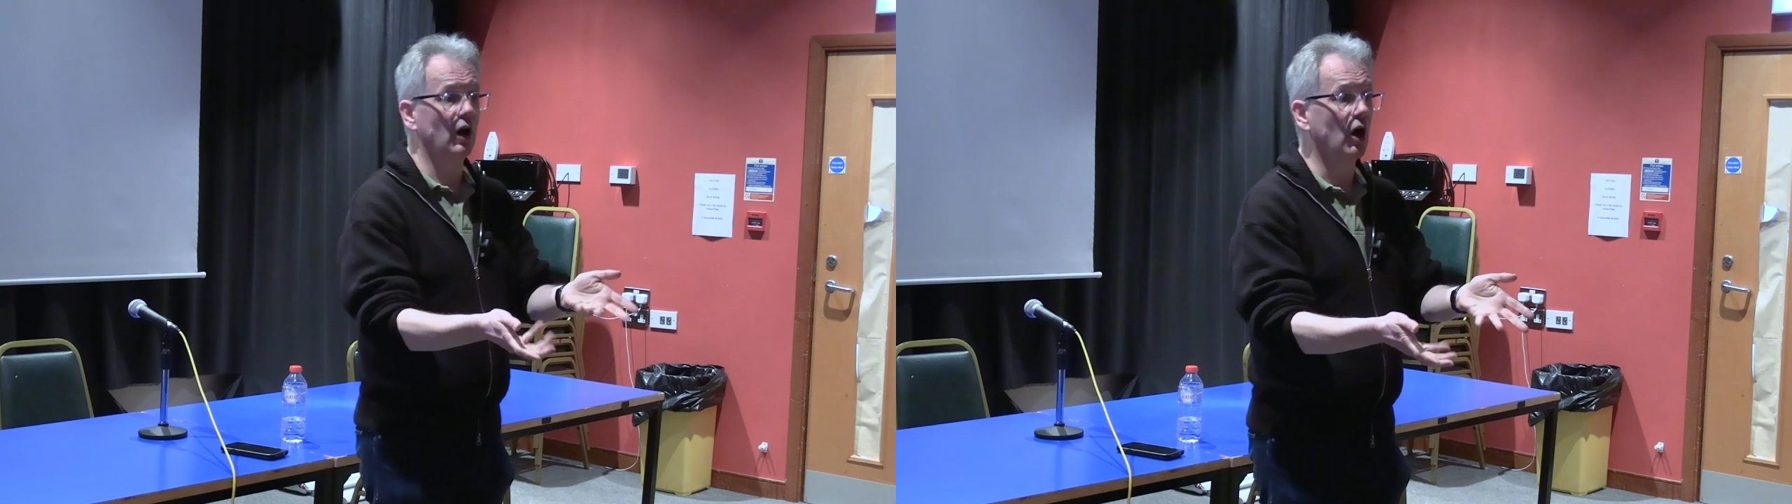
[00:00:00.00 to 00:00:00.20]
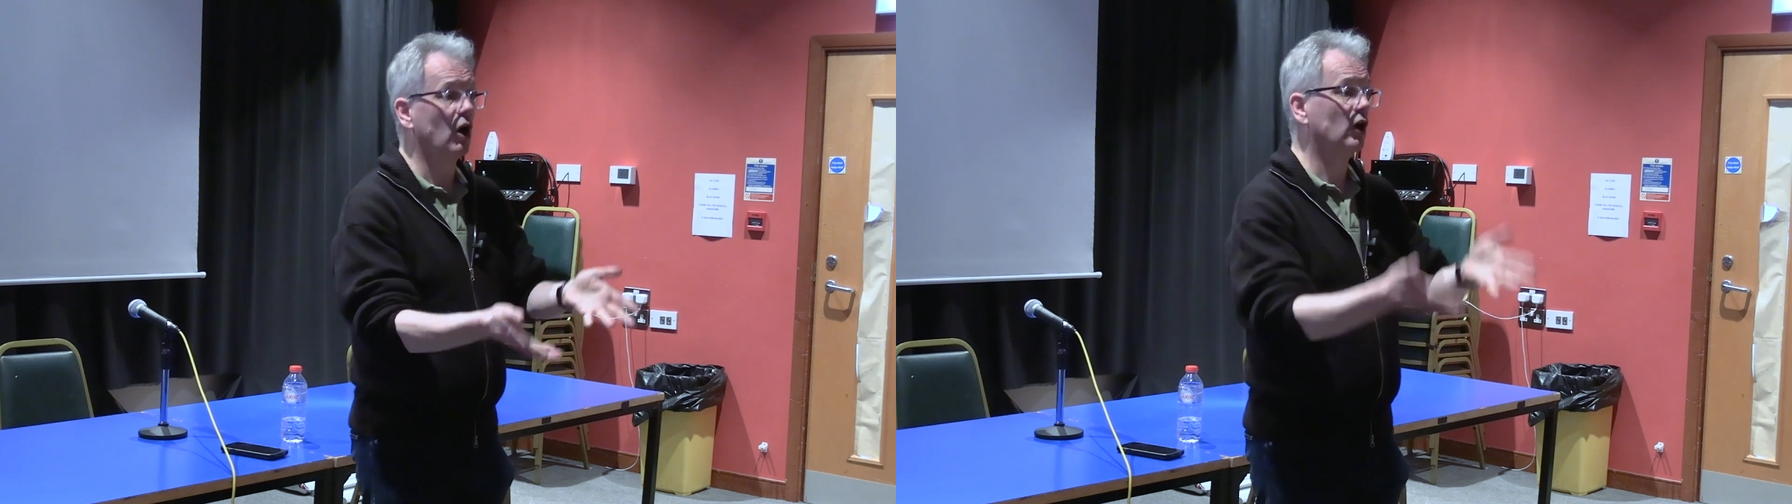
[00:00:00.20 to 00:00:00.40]

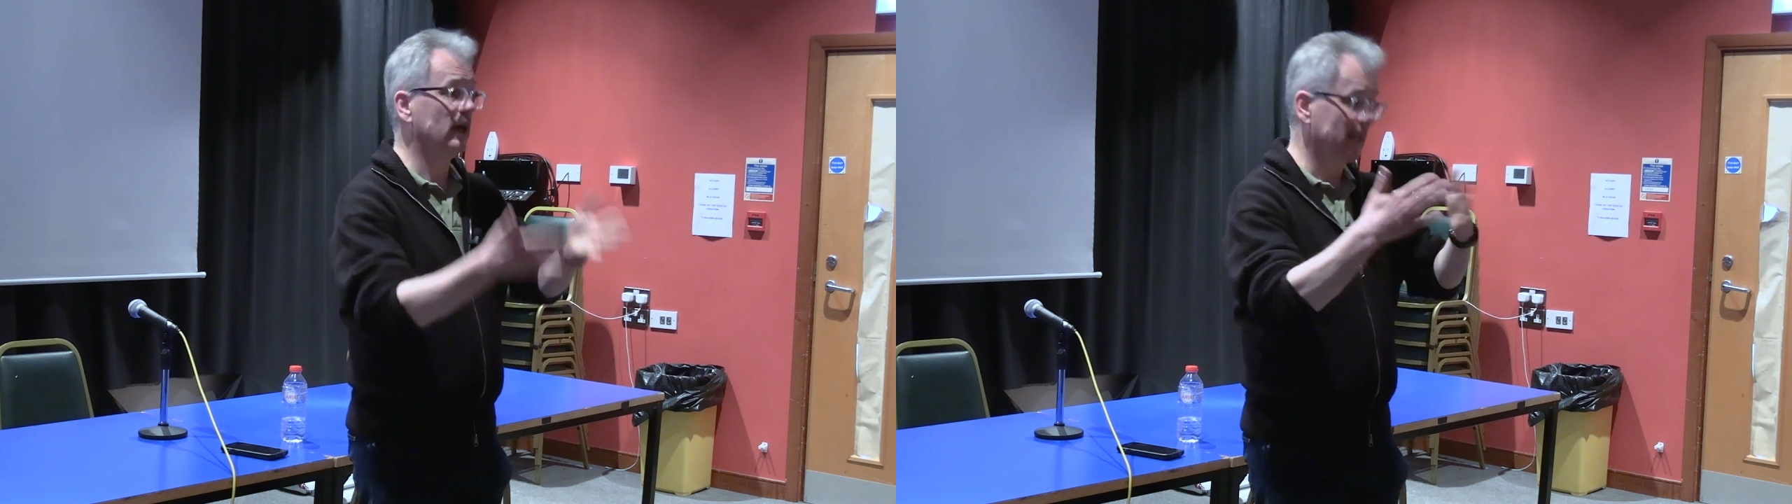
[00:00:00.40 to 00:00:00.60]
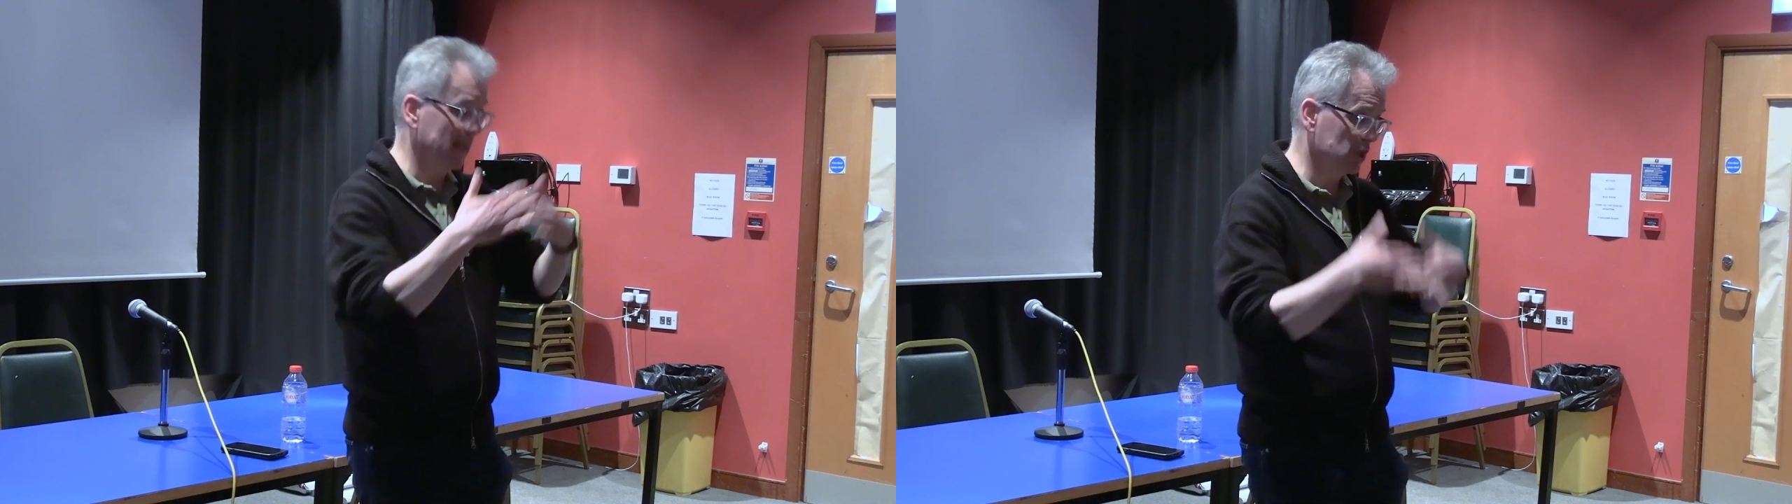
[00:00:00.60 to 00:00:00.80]

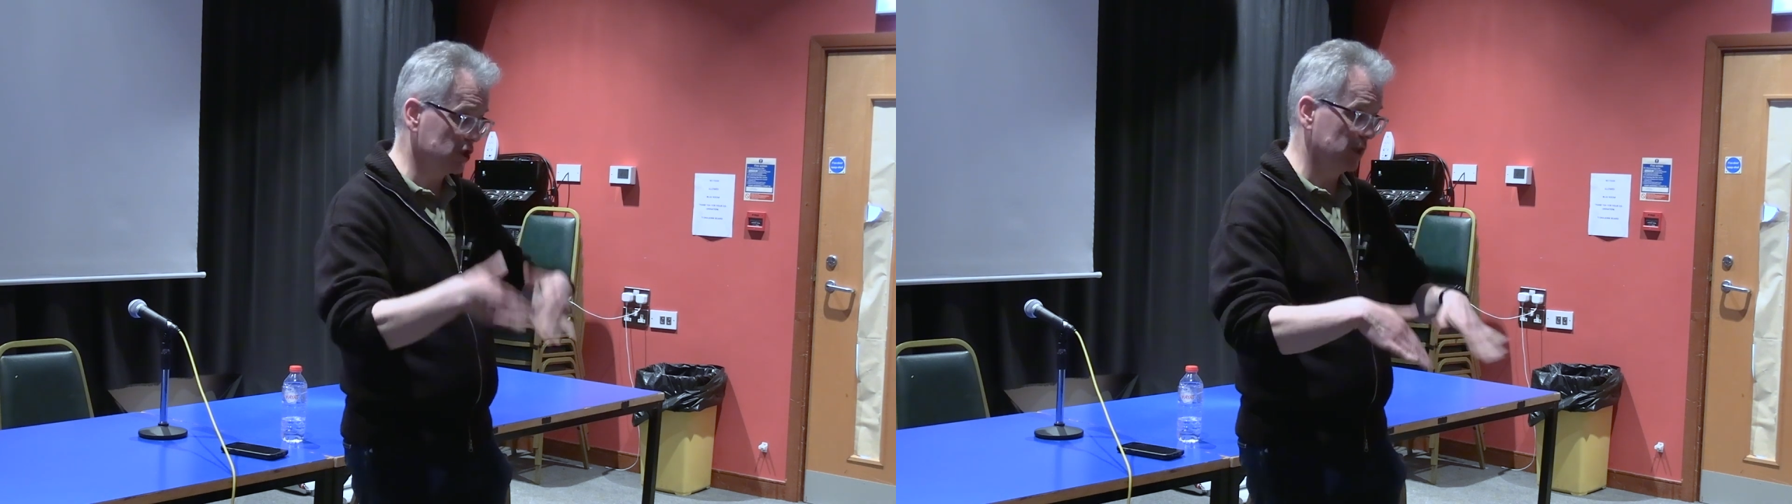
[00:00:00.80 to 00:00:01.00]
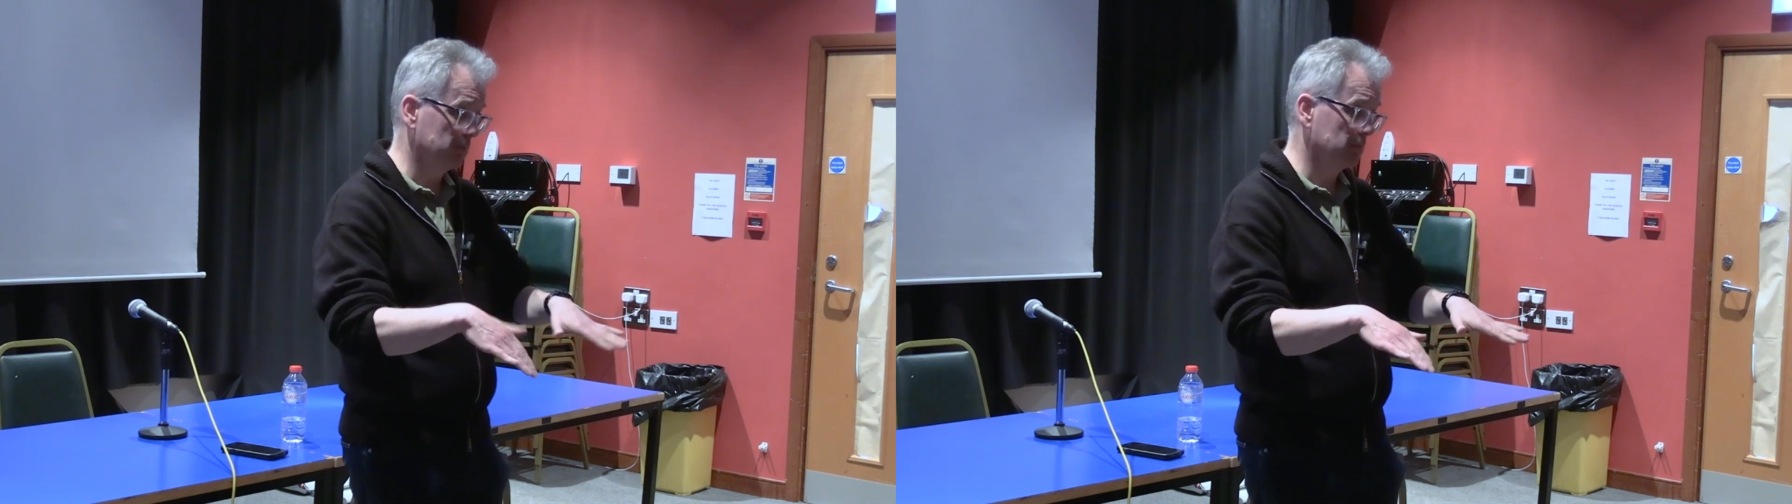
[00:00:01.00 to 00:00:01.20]
our
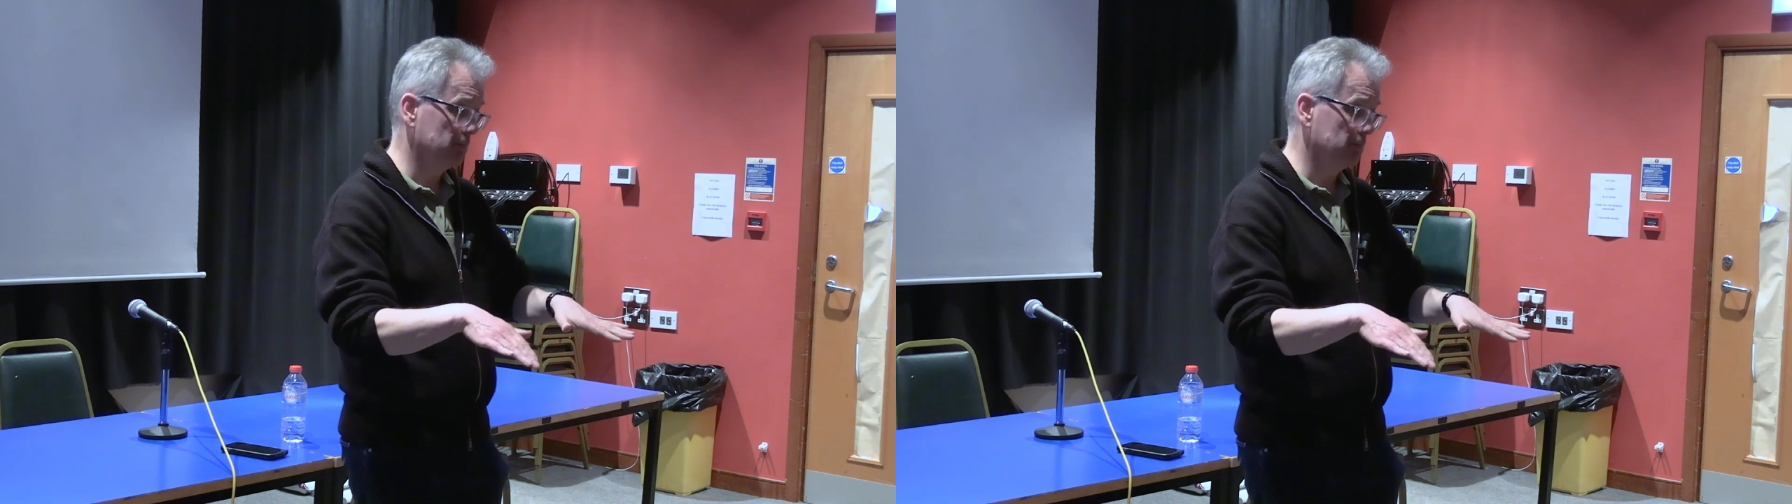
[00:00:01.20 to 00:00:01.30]
ancient